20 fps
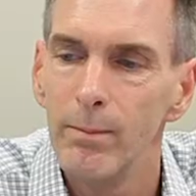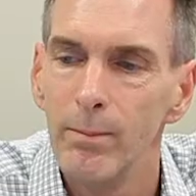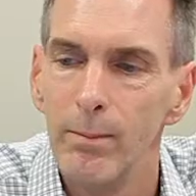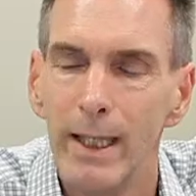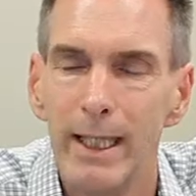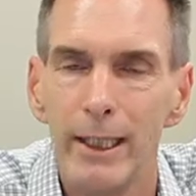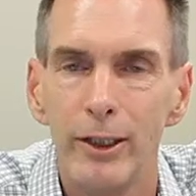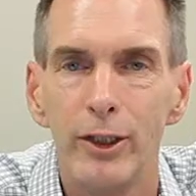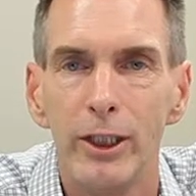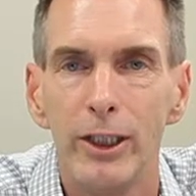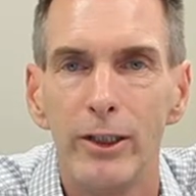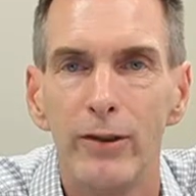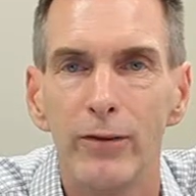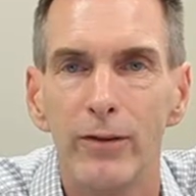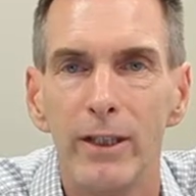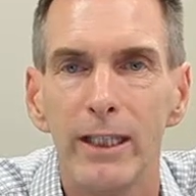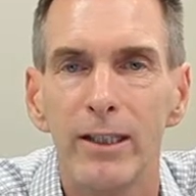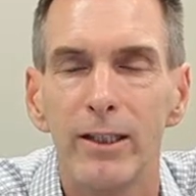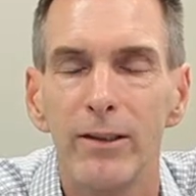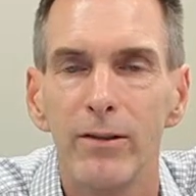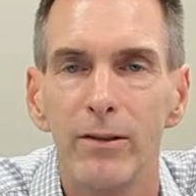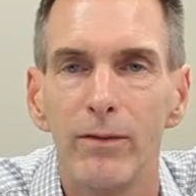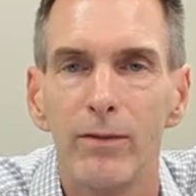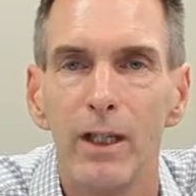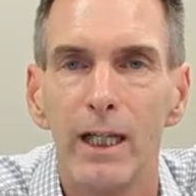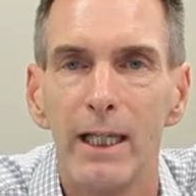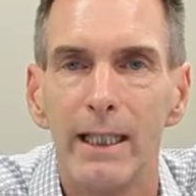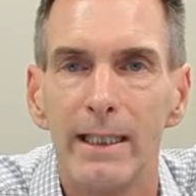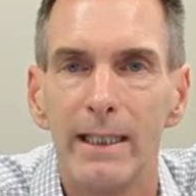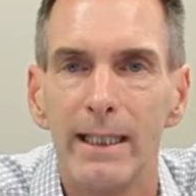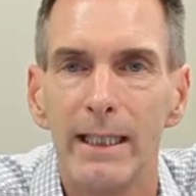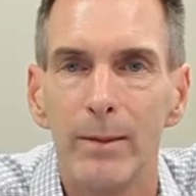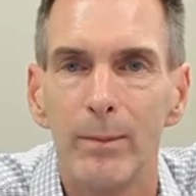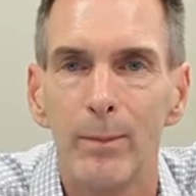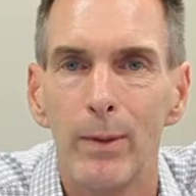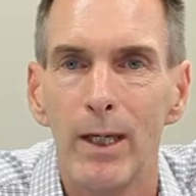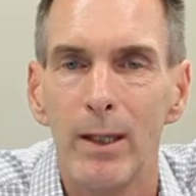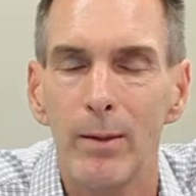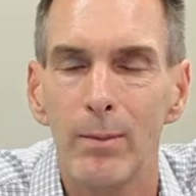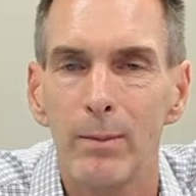Managing Director of Claytech
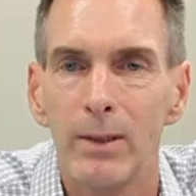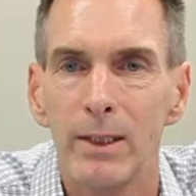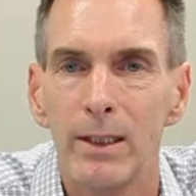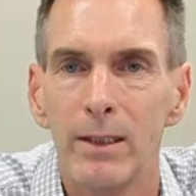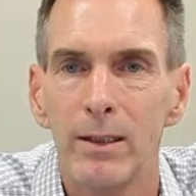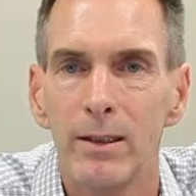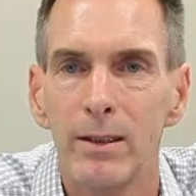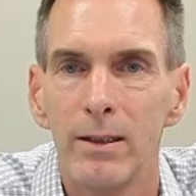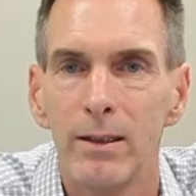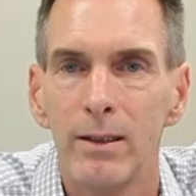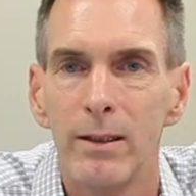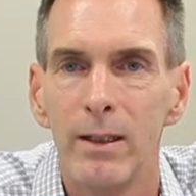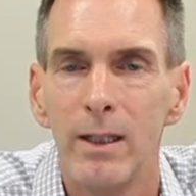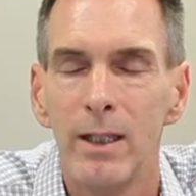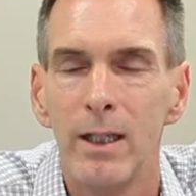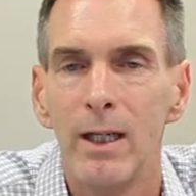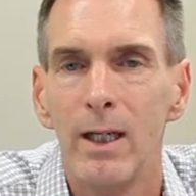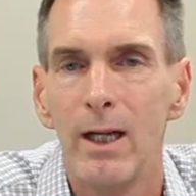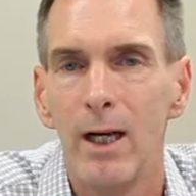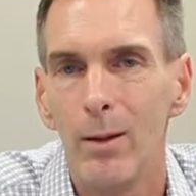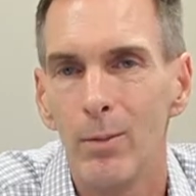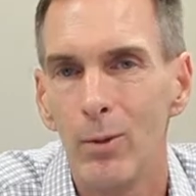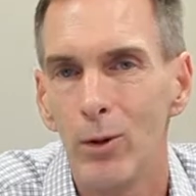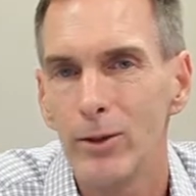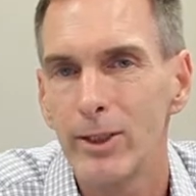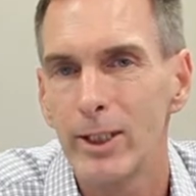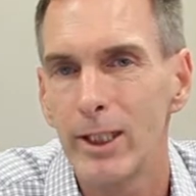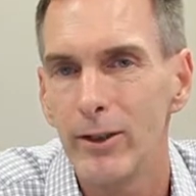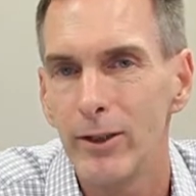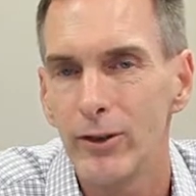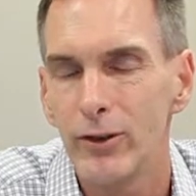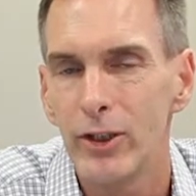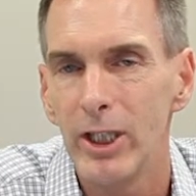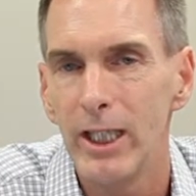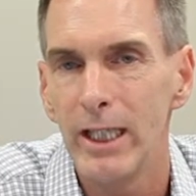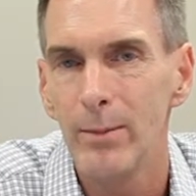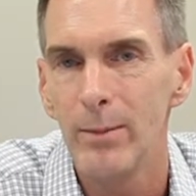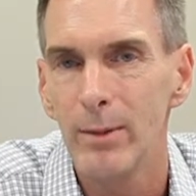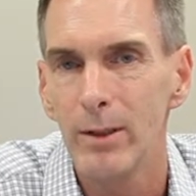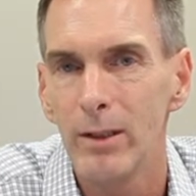Pumps. I'm also the
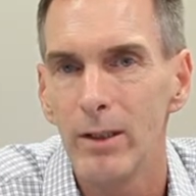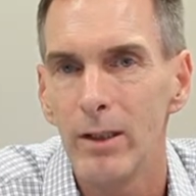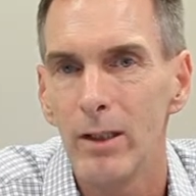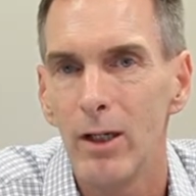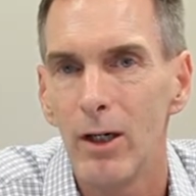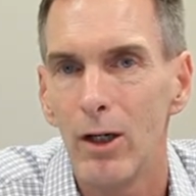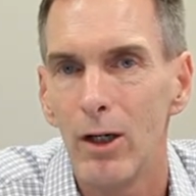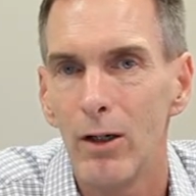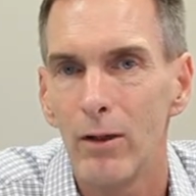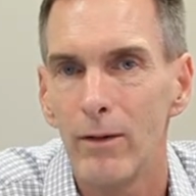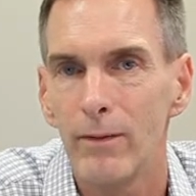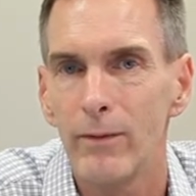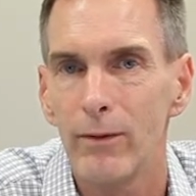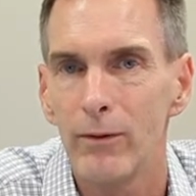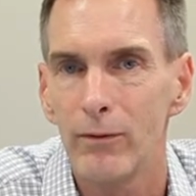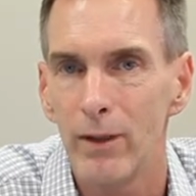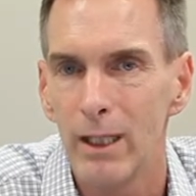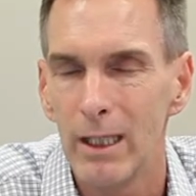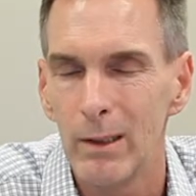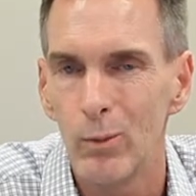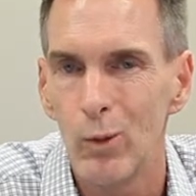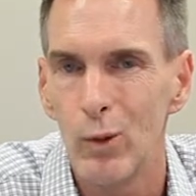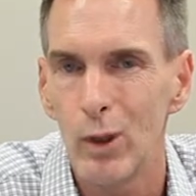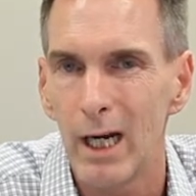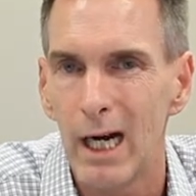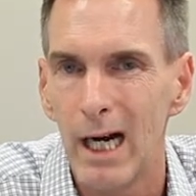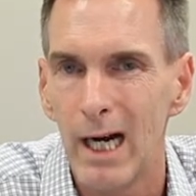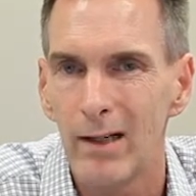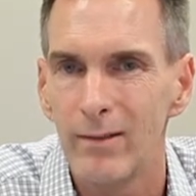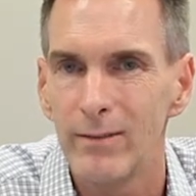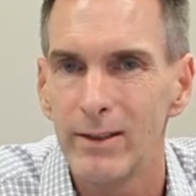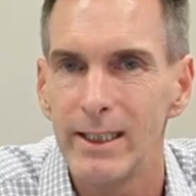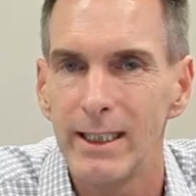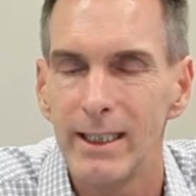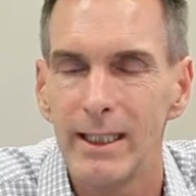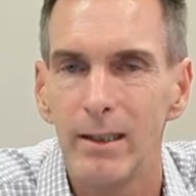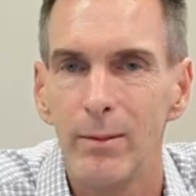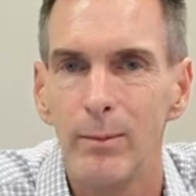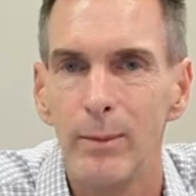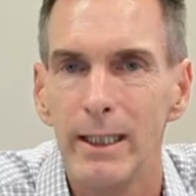Chairman of the Rainwater Harvesting
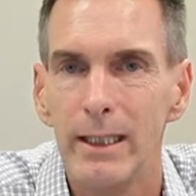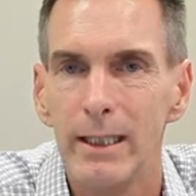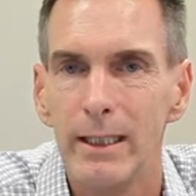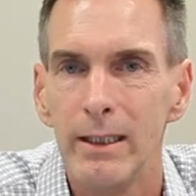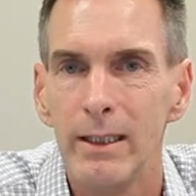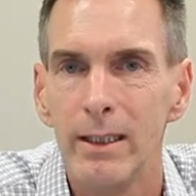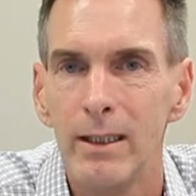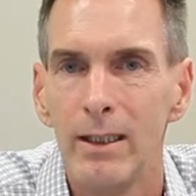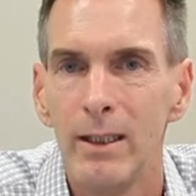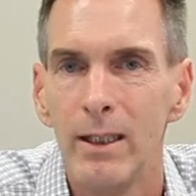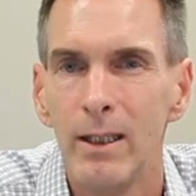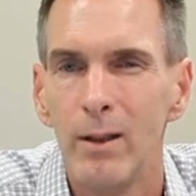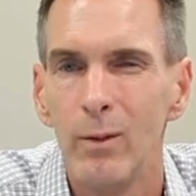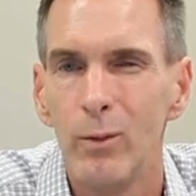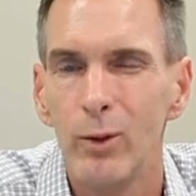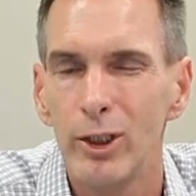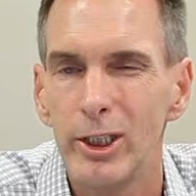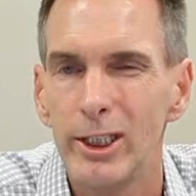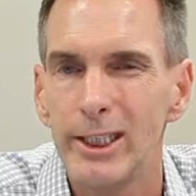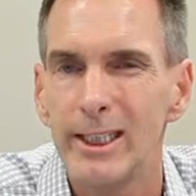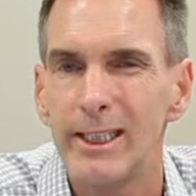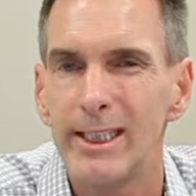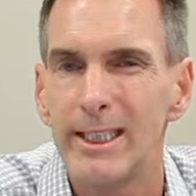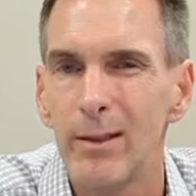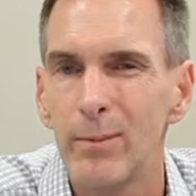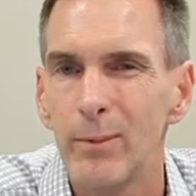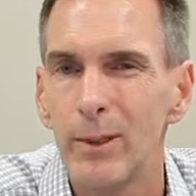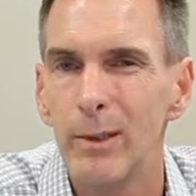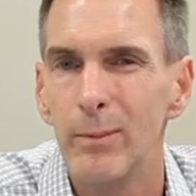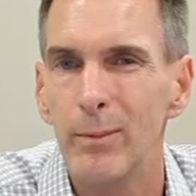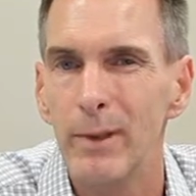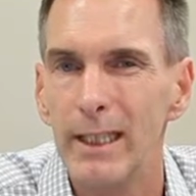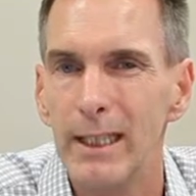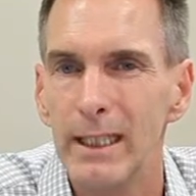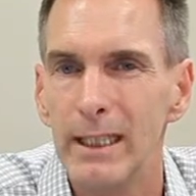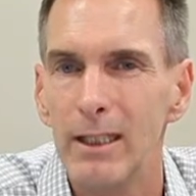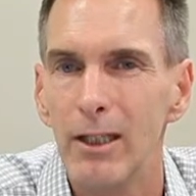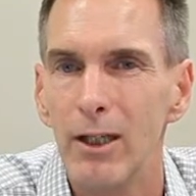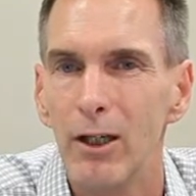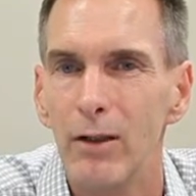Committee, which is a
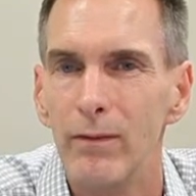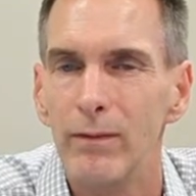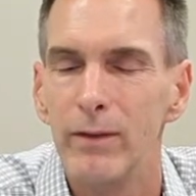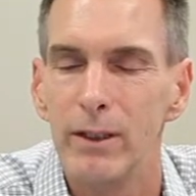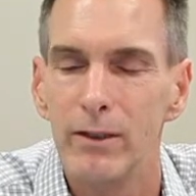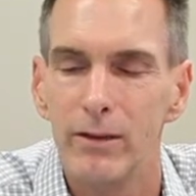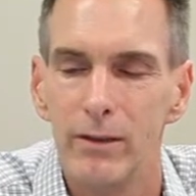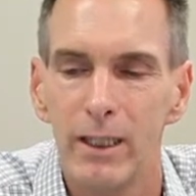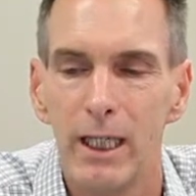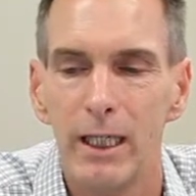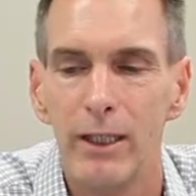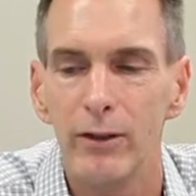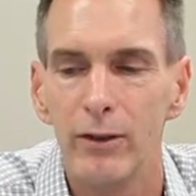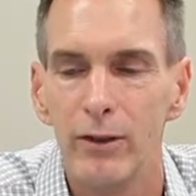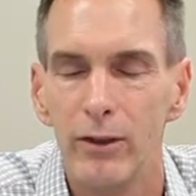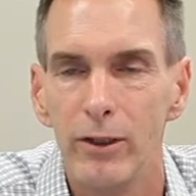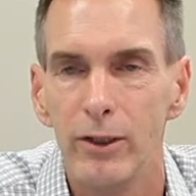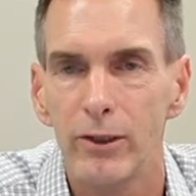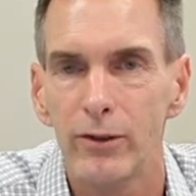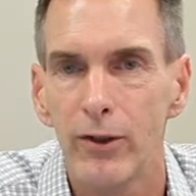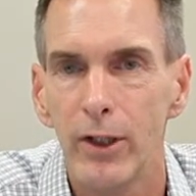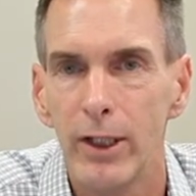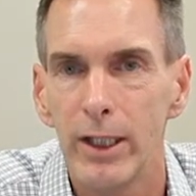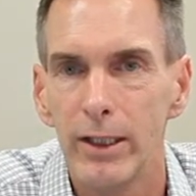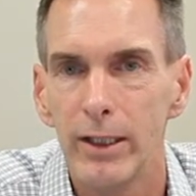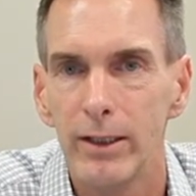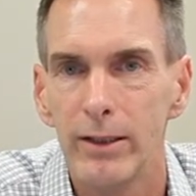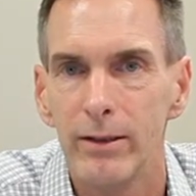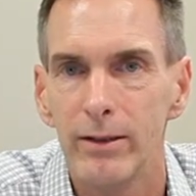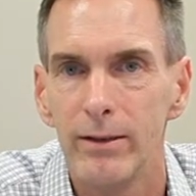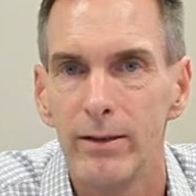subcommittee of Irrigation Australia.